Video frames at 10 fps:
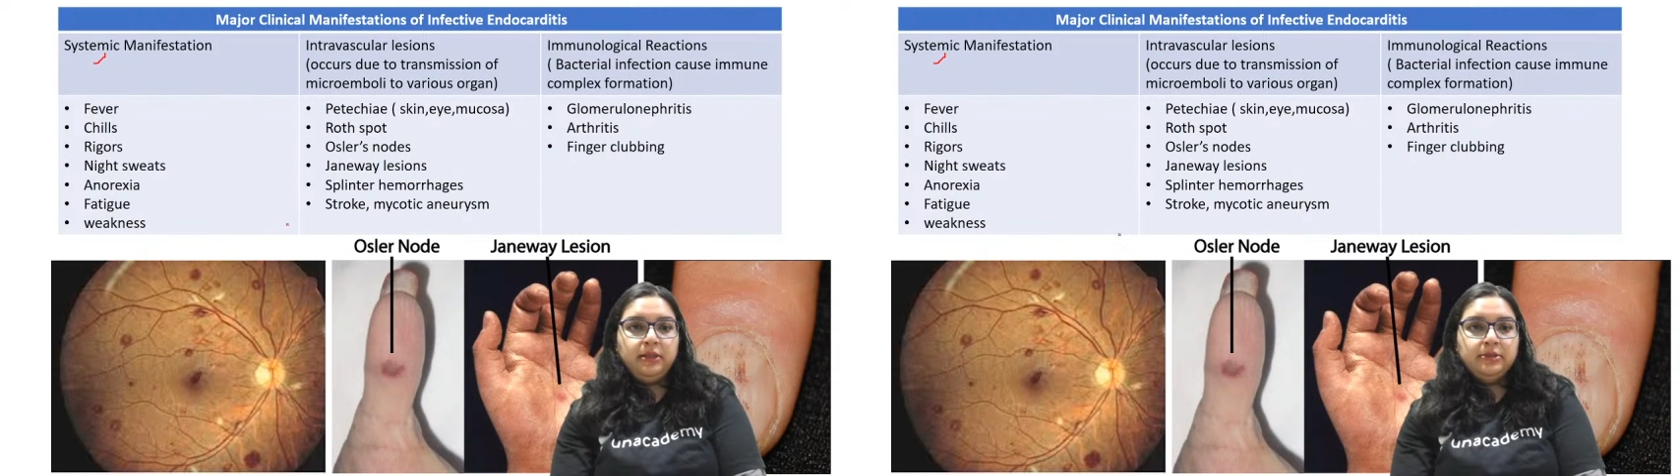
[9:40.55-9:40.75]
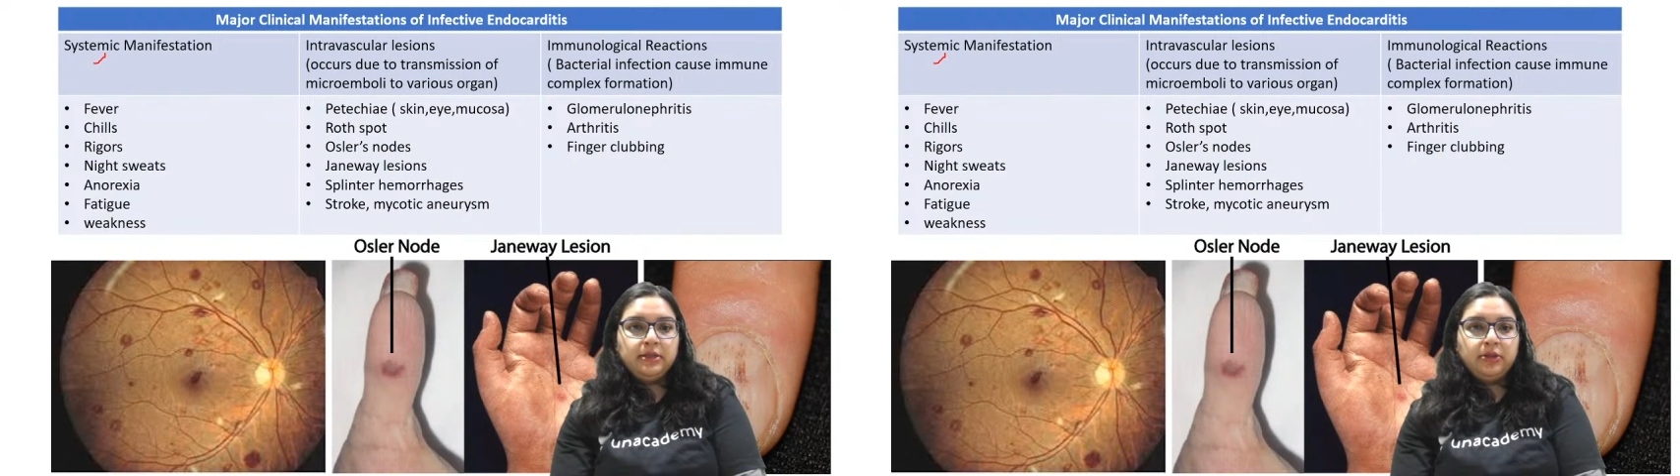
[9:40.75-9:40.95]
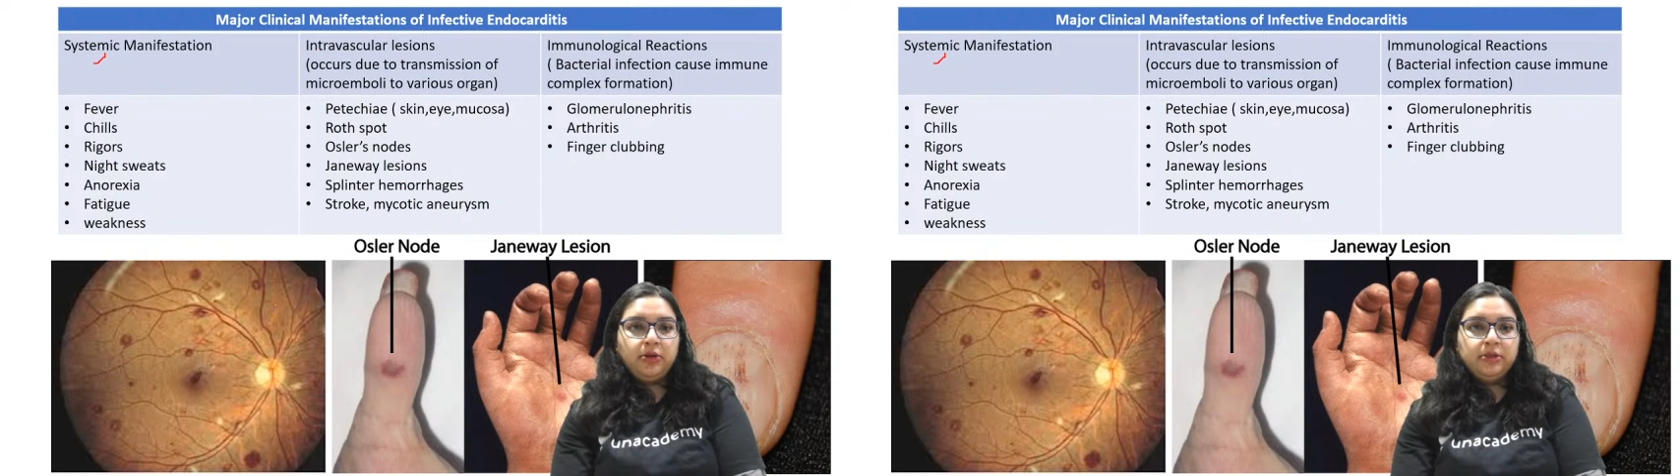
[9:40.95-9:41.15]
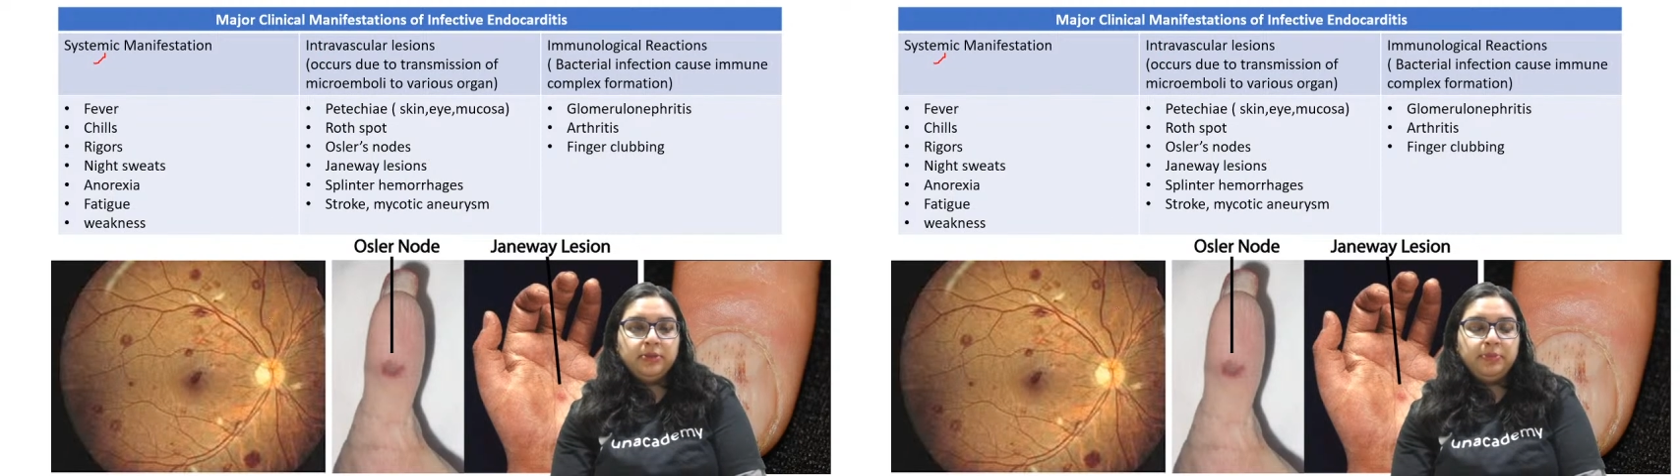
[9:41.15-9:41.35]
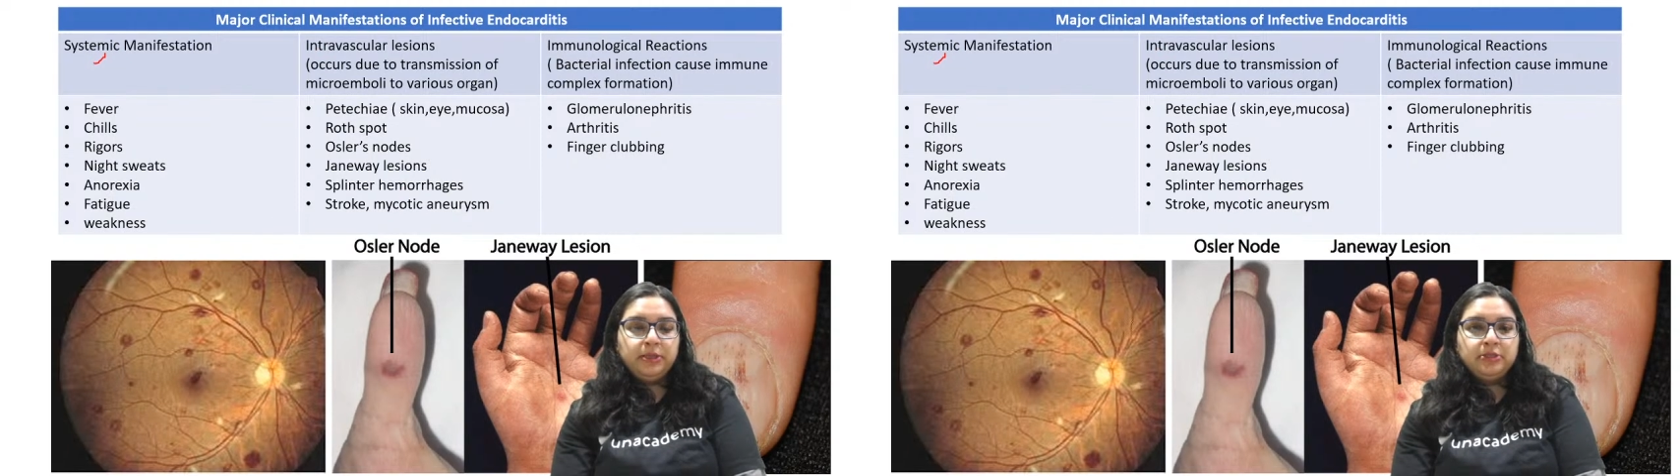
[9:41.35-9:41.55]
These are all
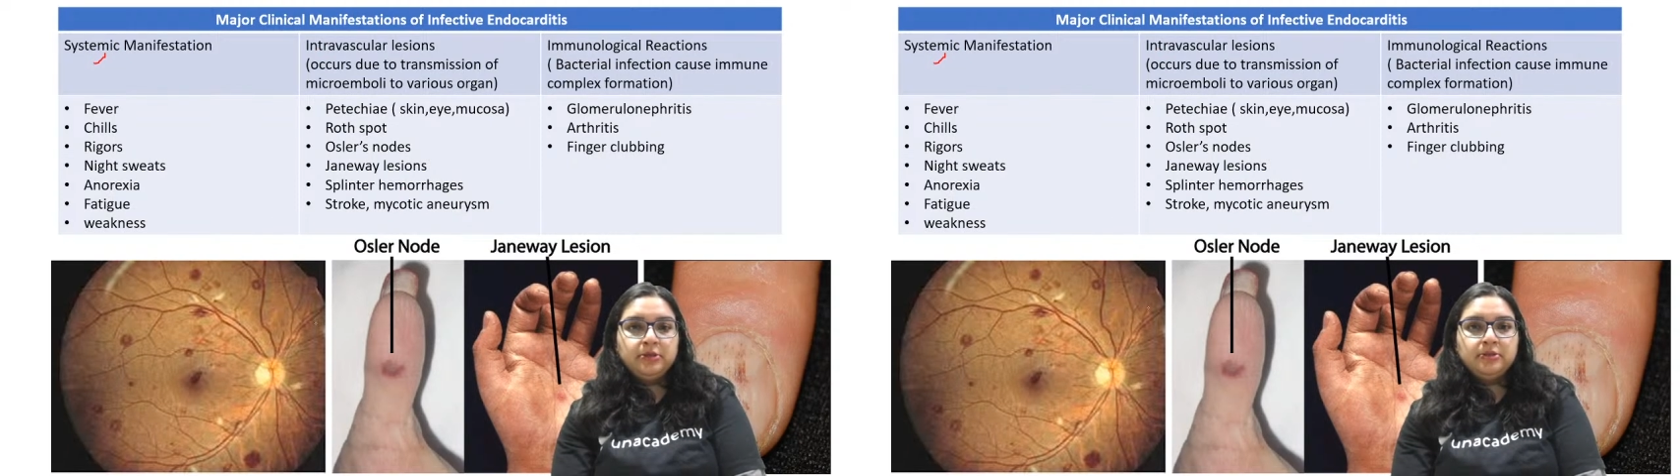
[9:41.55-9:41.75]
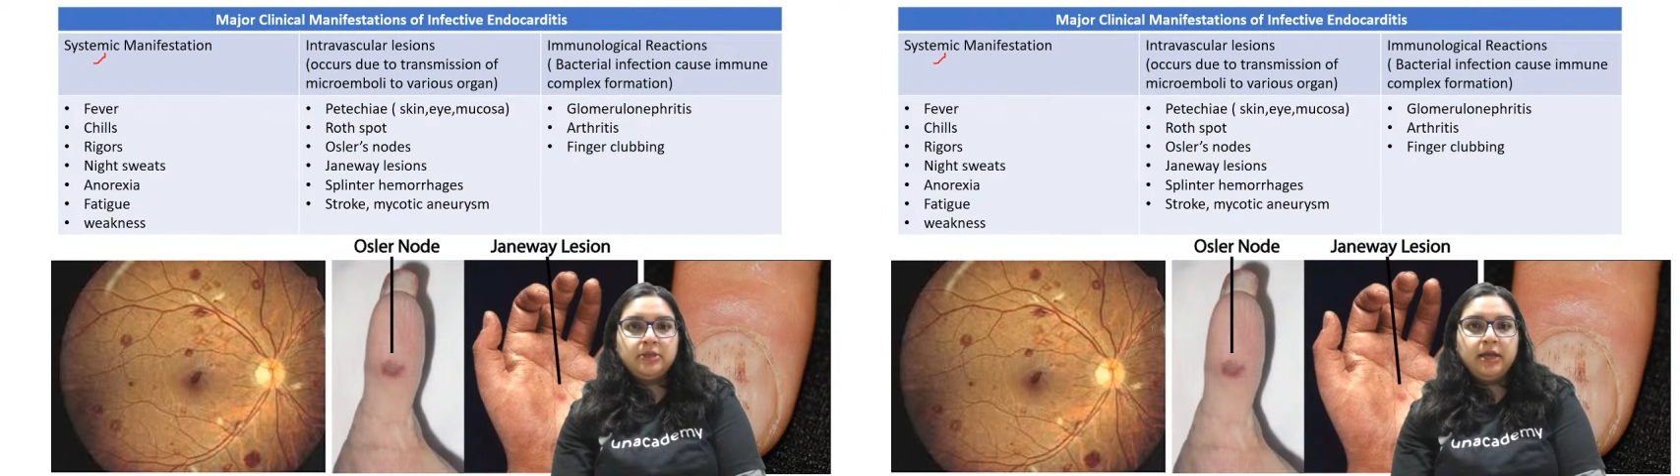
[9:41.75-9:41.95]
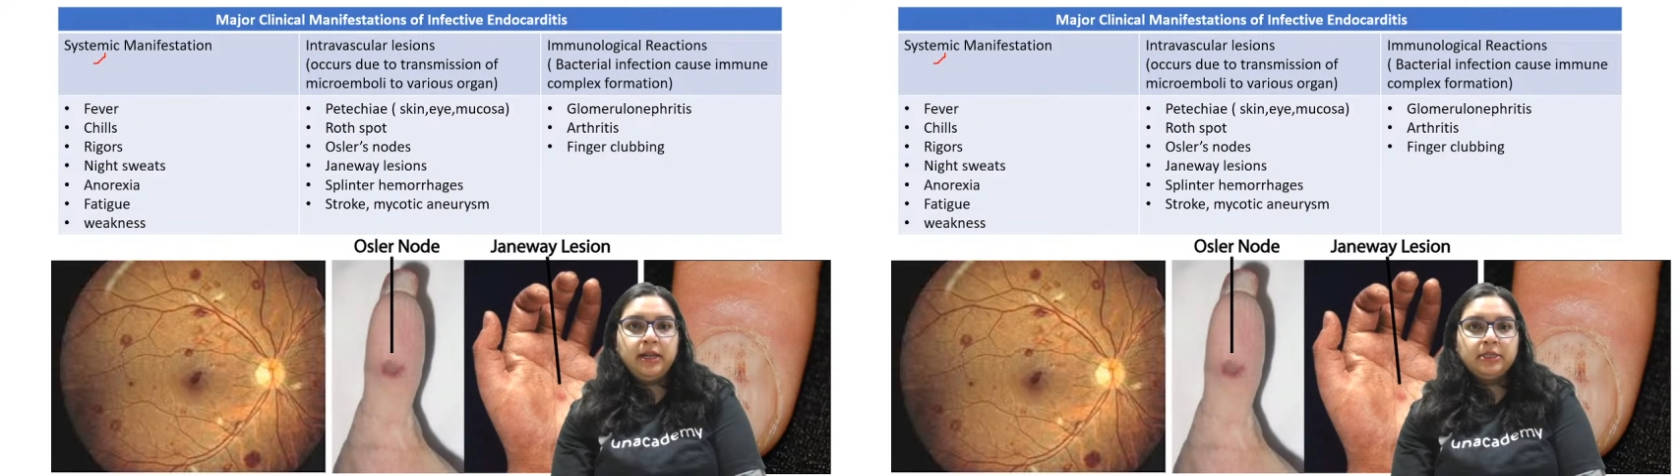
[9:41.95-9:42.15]
the pictures are